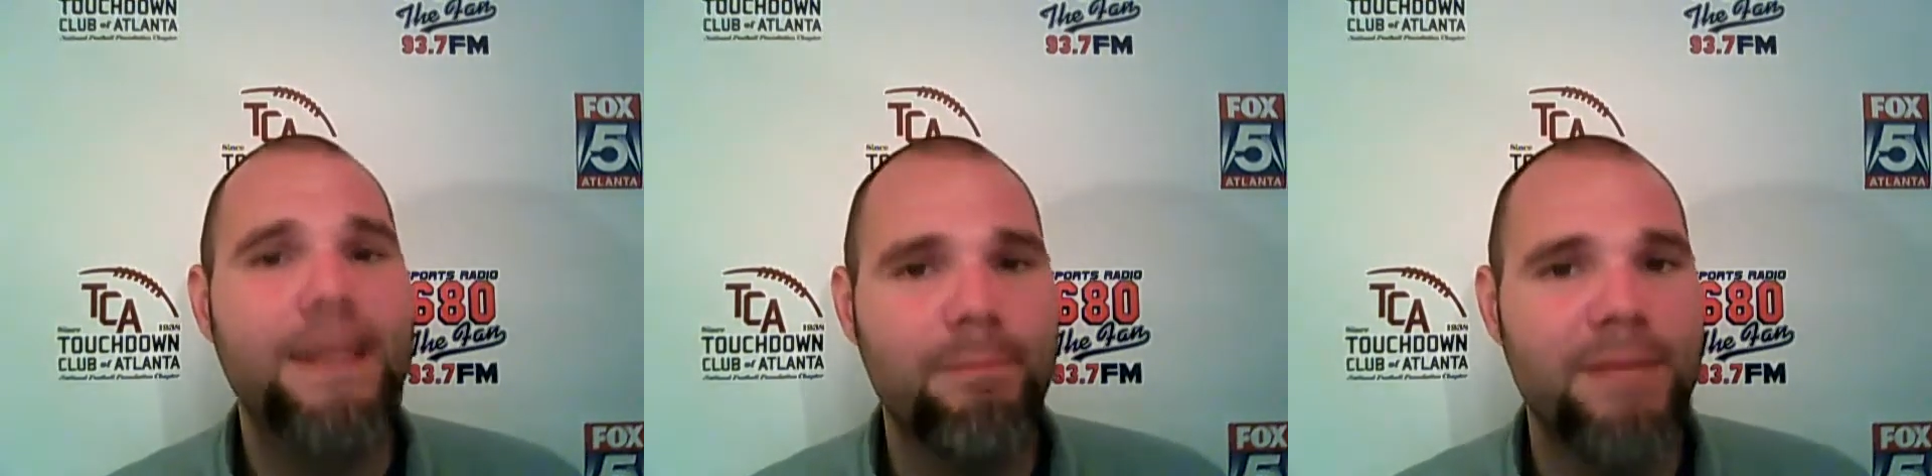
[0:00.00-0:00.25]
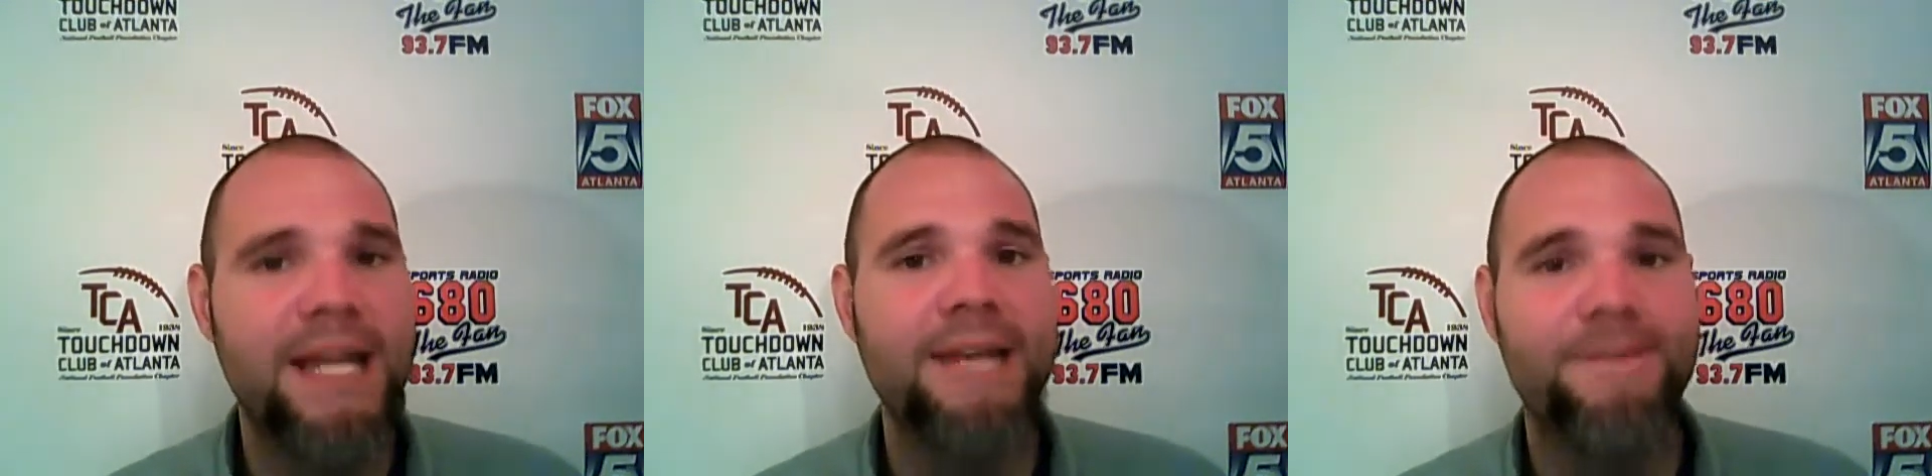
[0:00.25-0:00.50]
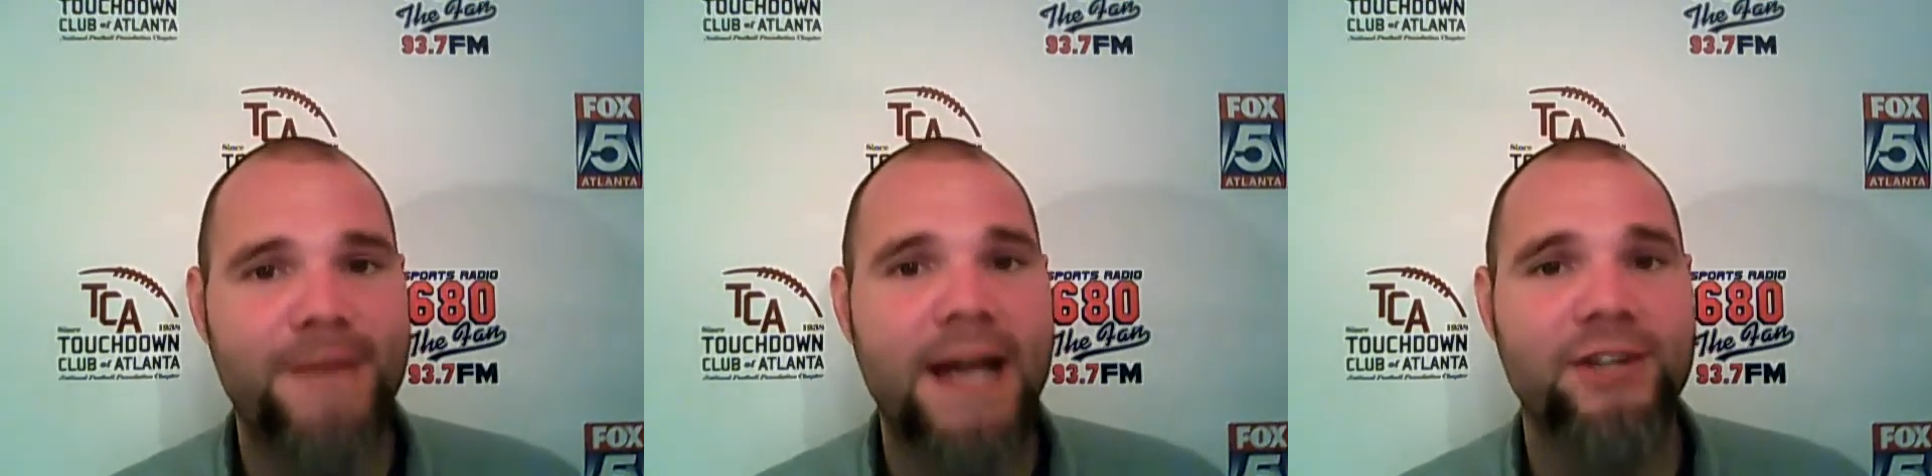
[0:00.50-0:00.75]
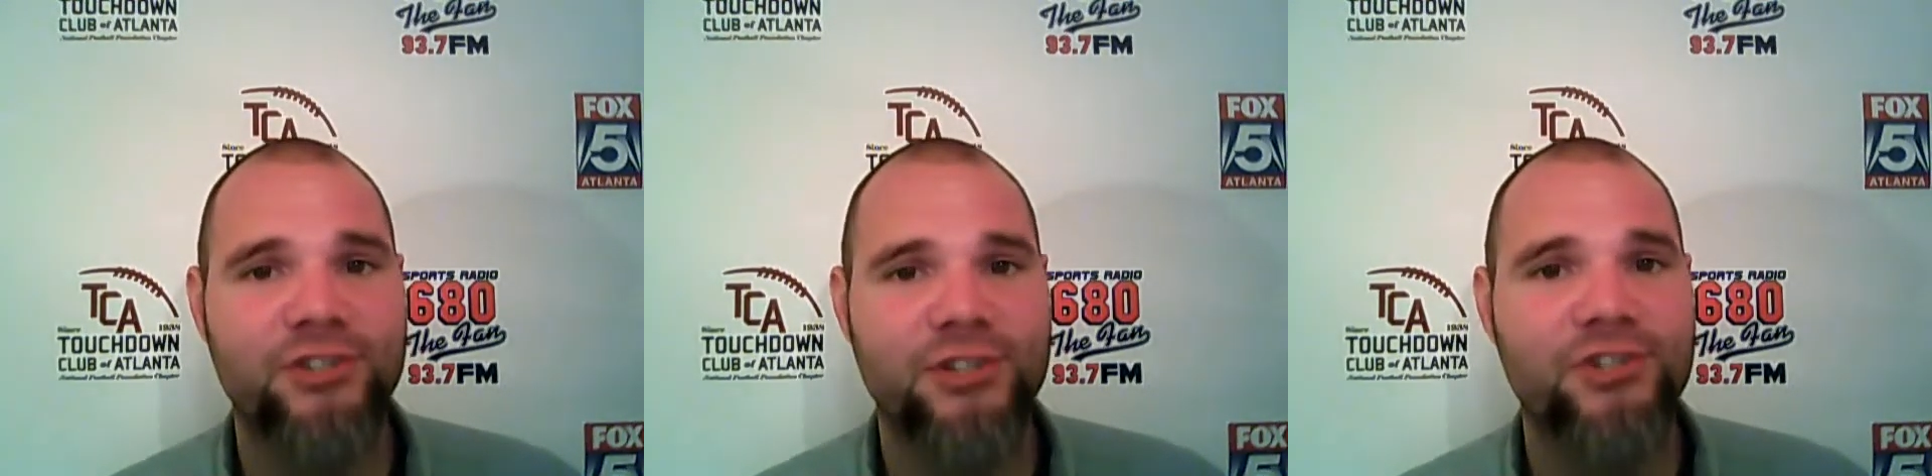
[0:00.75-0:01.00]
many
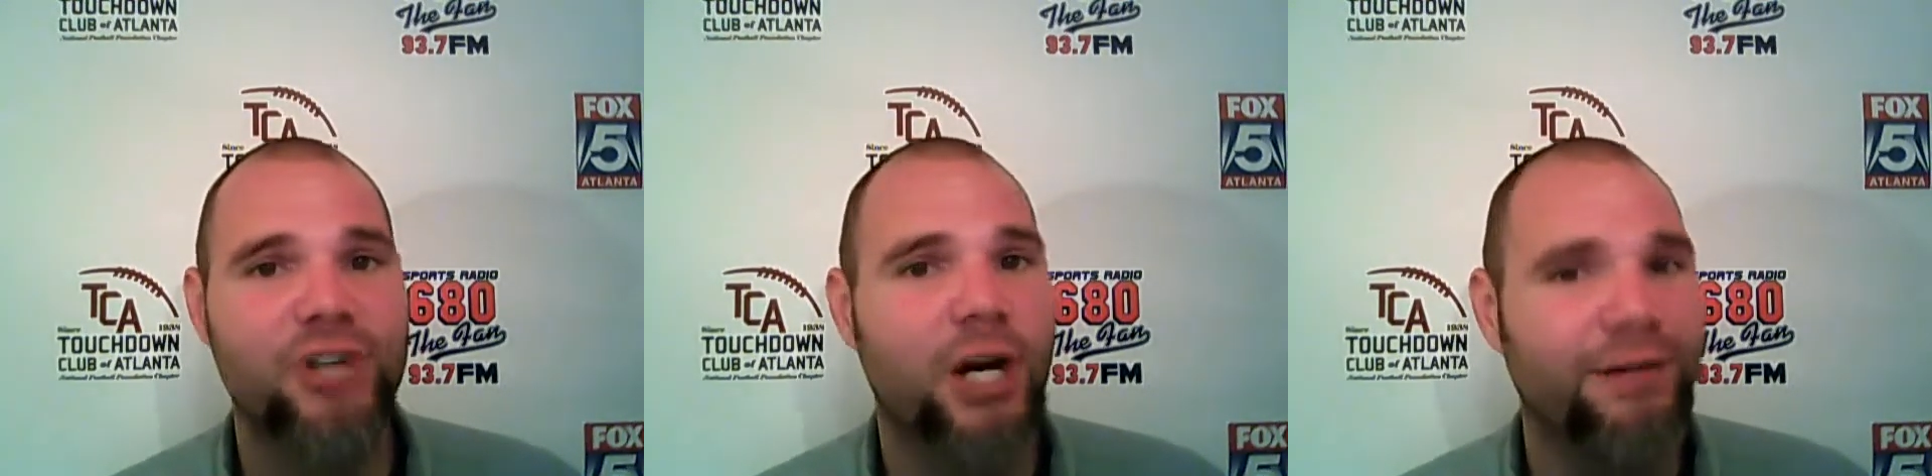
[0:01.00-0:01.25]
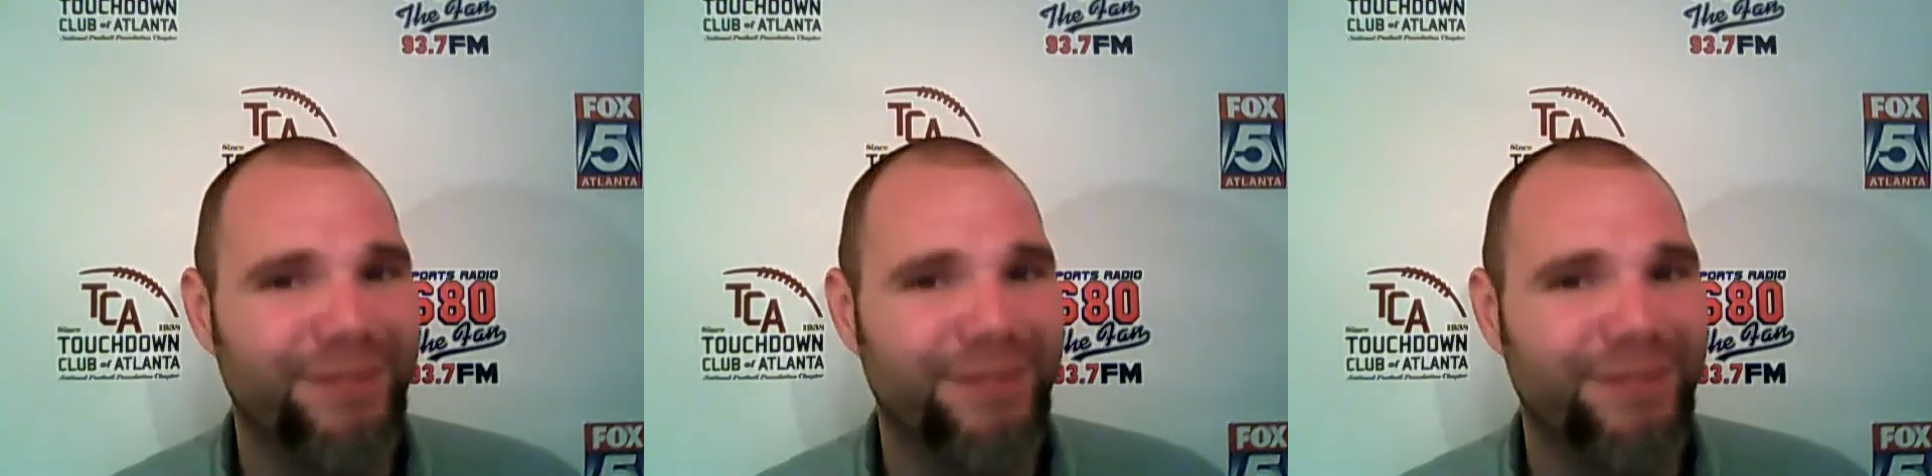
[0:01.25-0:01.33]
facets of